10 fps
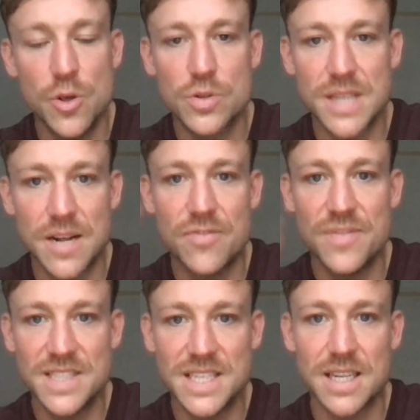yourself
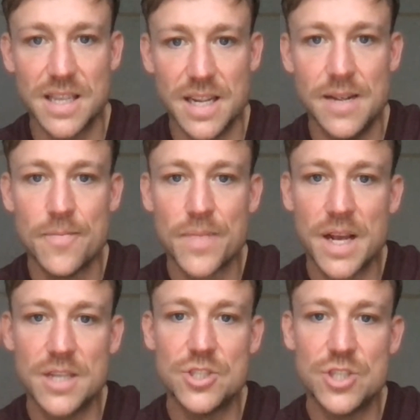physically
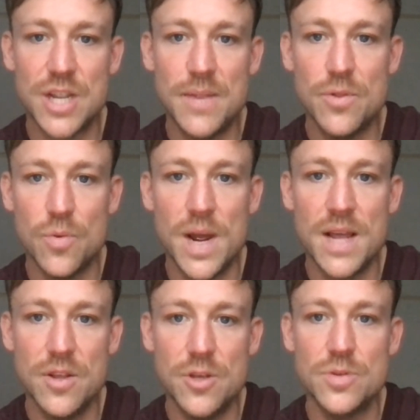has shaped the way
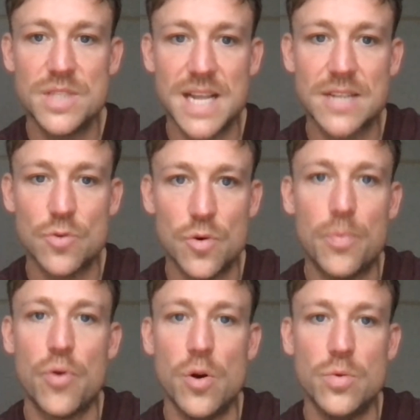that you set or
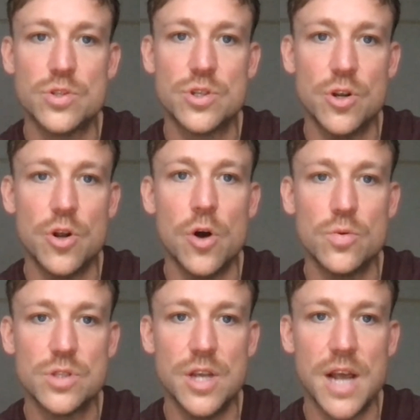approach the
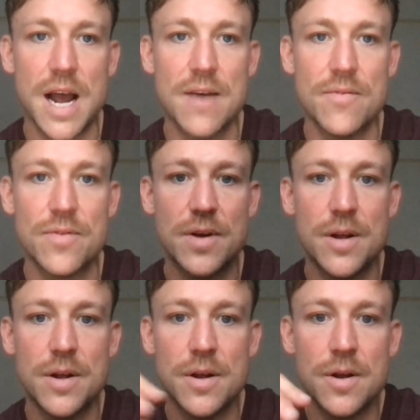goals that you have,
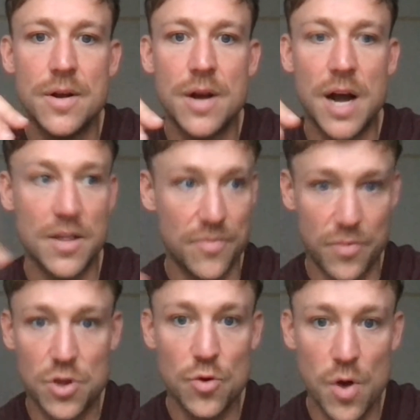either for
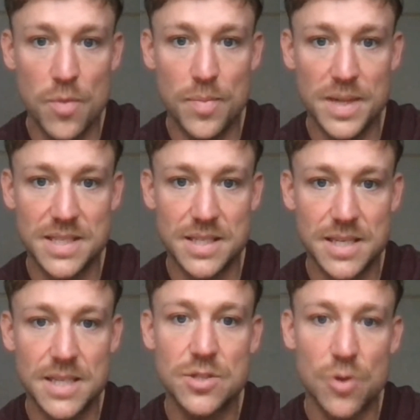your own
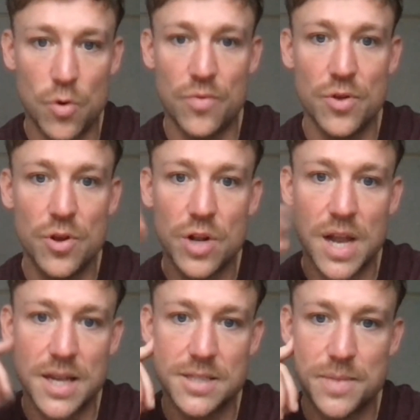businesses or for your
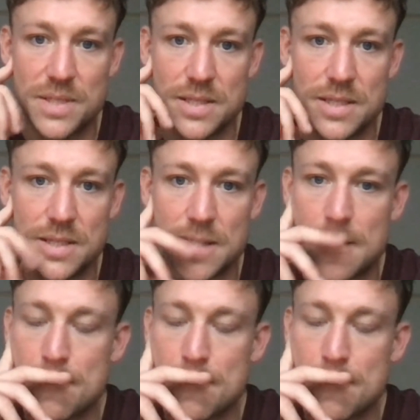clients' businesses?